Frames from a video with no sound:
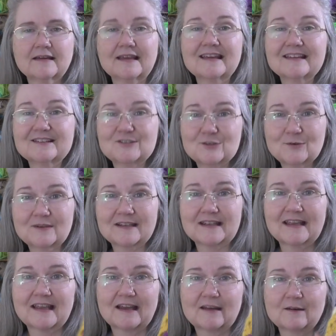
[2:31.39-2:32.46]
into it
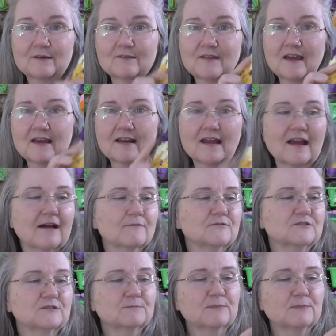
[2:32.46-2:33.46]
again that have